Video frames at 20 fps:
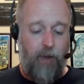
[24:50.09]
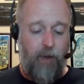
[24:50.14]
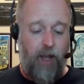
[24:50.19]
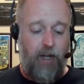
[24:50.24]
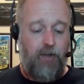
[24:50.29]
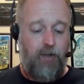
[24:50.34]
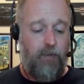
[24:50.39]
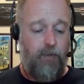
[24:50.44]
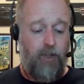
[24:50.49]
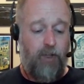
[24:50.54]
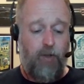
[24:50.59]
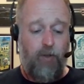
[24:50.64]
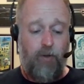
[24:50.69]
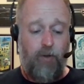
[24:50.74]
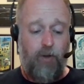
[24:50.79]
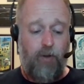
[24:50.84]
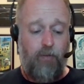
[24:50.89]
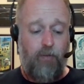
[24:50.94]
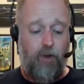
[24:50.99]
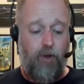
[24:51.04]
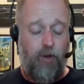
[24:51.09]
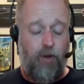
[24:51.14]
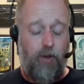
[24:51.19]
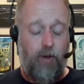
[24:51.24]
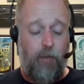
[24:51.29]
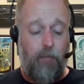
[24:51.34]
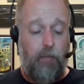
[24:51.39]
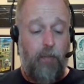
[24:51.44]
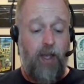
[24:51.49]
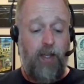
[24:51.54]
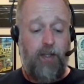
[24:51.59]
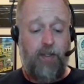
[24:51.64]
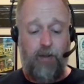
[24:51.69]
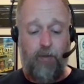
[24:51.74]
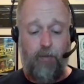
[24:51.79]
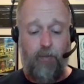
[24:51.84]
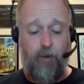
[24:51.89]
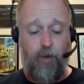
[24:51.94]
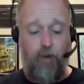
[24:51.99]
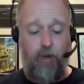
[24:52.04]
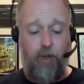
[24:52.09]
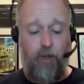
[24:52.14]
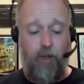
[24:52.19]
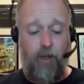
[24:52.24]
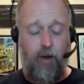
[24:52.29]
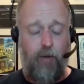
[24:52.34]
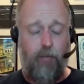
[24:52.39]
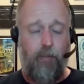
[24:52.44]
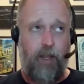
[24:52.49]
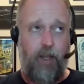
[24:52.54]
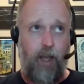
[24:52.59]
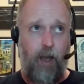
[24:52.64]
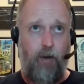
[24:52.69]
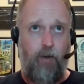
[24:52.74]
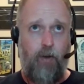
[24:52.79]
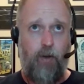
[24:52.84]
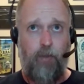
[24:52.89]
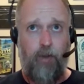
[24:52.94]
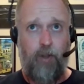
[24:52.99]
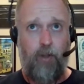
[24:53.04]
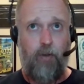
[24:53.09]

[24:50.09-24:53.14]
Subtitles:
Patrick McEwen wrote an amazing book, McEwen,